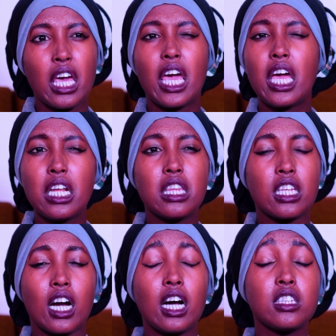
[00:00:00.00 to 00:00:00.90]

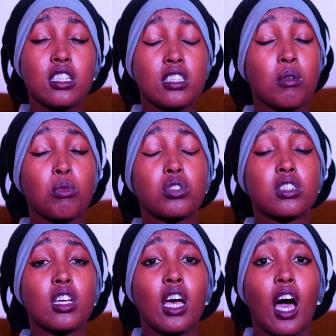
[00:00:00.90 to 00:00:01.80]
Anything. Art is the
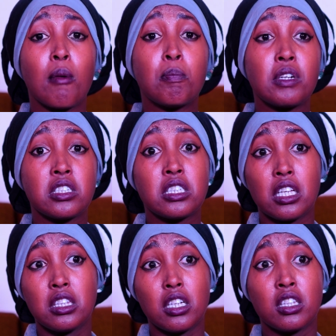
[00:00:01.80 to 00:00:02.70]
most
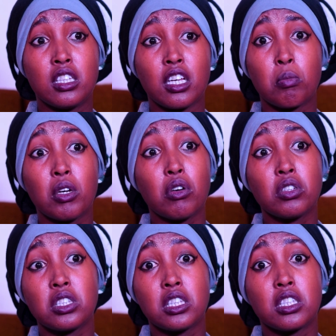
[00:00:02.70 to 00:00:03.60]
appreciated thing,
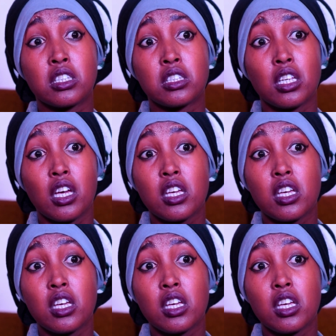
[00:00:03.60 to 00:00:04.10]
because it's